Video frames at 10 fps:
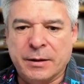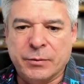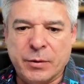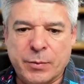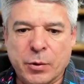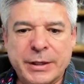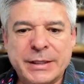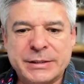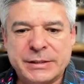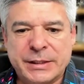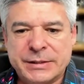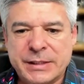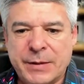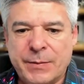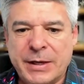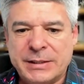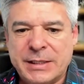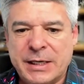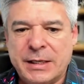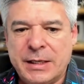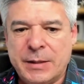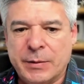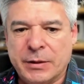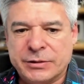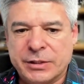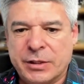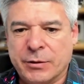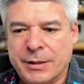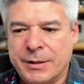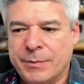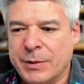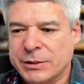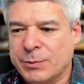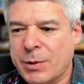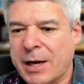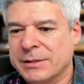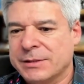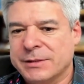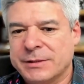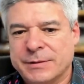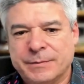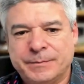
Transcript: reporting incidents, and maintaining email security best practices.